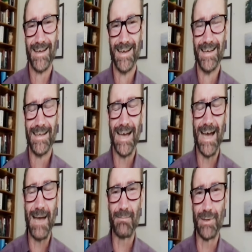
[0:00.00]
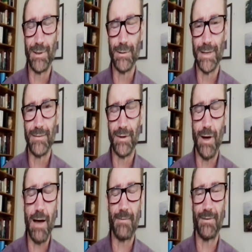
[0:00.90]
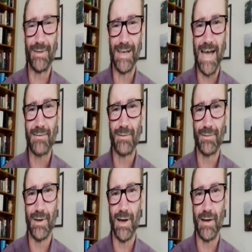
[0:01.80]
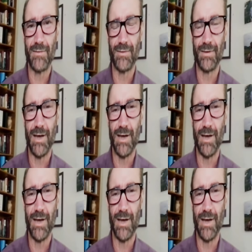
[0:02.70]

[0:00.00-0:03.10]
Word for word: Yeah, absolutely. So obviously exercise has got to